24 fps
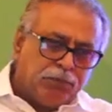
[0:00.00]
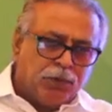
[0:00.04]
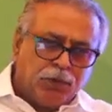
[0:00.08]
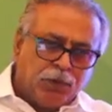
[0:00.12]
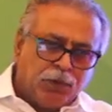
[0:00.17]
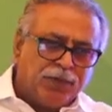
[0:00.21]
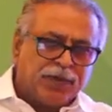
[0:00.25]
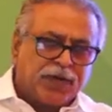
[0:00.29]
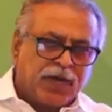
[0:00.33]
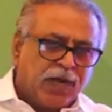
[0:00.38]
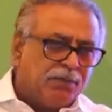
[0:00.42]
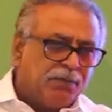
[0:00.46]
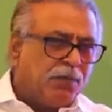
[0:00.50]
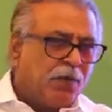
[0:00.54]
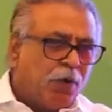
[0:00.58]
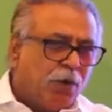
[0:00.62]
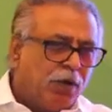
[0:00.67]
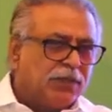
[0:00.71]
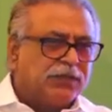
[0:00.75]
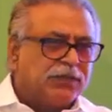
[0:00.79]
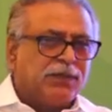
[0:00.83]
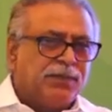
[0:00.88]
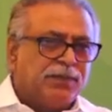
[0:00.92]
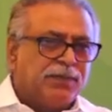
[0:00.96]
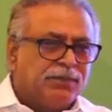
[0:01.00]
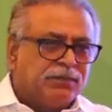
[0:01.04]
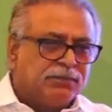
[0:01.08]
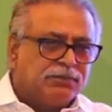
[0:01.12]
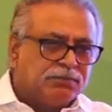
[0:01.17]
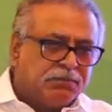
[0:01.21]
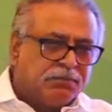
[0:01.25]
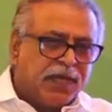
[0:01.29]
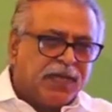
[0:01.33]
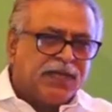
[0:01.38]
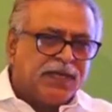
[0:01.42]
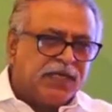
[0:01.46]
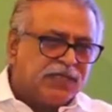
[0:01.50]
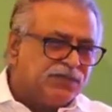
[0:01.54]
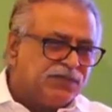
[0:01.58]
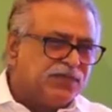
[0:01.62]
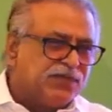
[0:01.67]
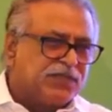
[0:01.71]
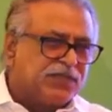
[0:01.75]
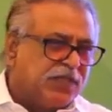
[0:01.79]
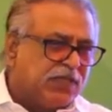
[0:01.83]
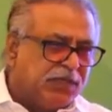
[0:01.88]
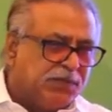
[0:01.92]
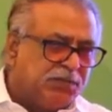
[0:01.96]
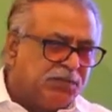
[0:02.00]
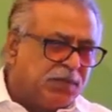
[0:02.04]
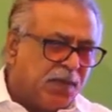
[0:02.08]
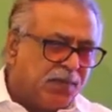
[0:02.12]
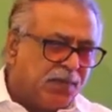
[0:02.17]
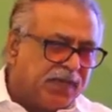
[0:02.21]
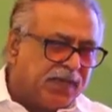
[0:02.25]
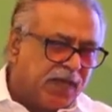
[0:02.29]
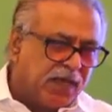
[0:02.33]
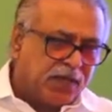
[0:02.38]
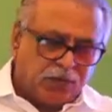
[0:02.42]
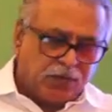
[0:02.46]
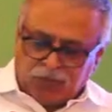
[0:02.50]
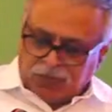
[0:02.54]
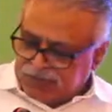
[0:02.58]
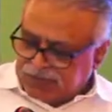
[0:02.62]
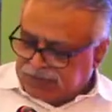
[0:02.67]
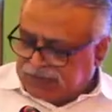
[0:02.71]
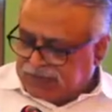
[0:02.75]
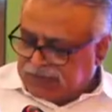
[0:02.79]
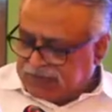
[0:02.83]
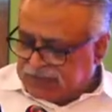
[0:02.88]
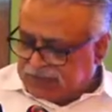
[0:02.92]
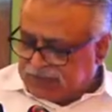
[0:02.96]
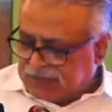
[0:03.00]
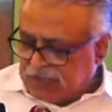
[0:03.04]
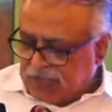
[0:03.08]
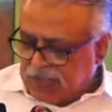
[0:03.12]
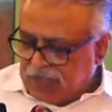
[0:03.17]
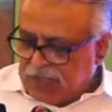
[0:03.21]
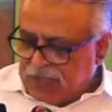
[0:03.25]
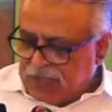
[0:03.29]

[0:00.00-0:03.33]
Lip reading: overcome all the barriers which keep coming across this.